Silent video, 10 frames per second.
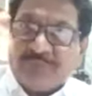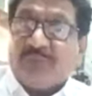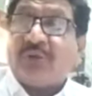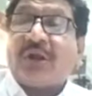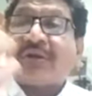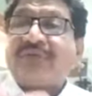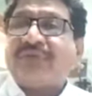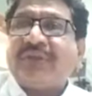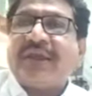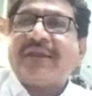Lot of
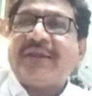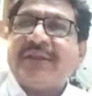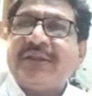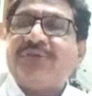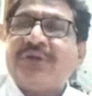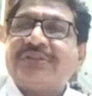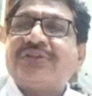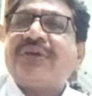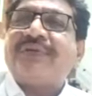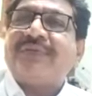young individuals
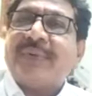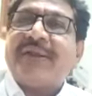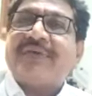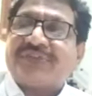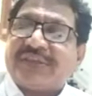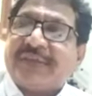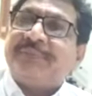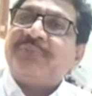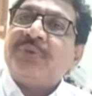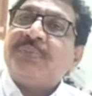might have
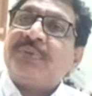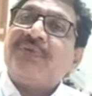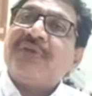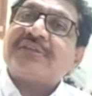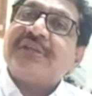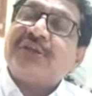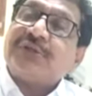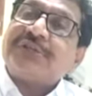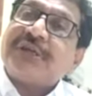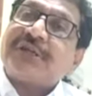seen. Previously,
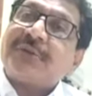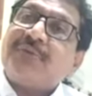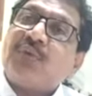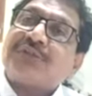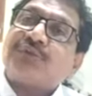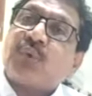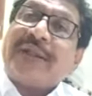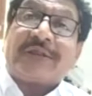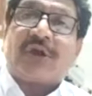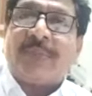tonsillectomy was
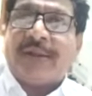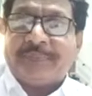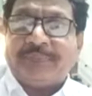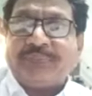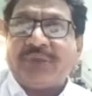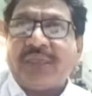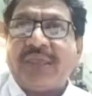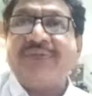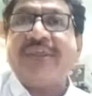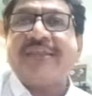quite common.
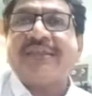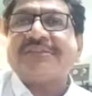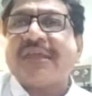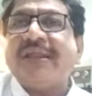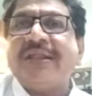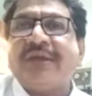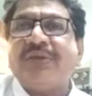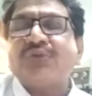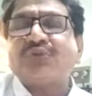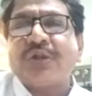Every other child I
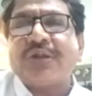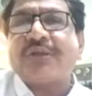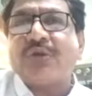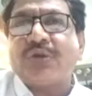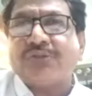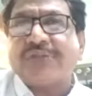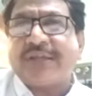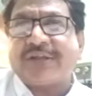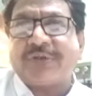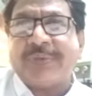used to undergo
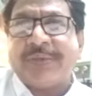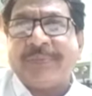tonsillectomy,